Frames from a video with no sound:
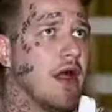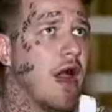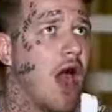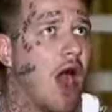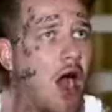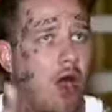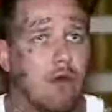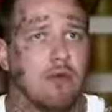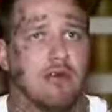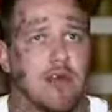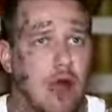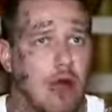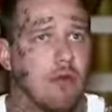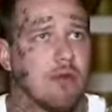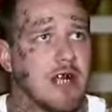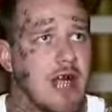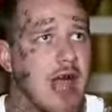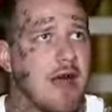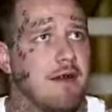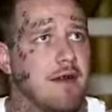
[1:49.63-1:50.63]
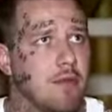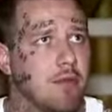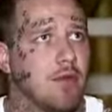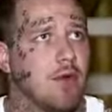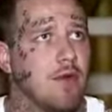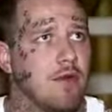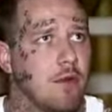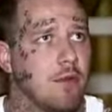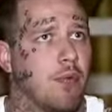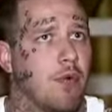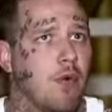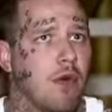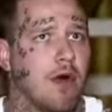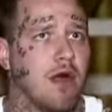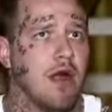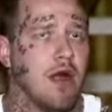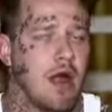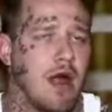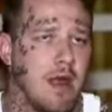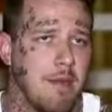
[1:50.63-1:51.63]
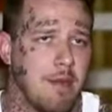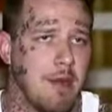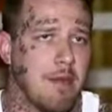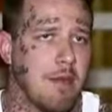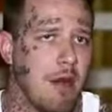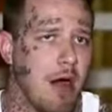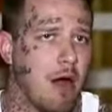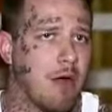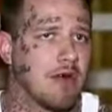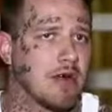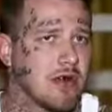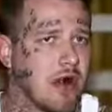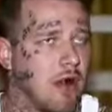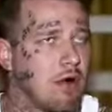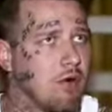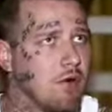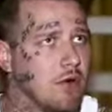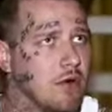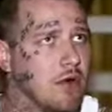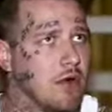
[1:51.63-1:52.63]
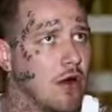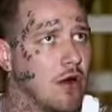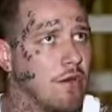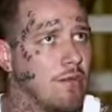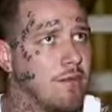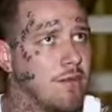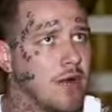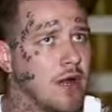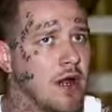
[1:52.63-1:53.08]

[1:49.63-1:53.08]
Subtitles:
I was always having to prove a point. And people always thought, you know,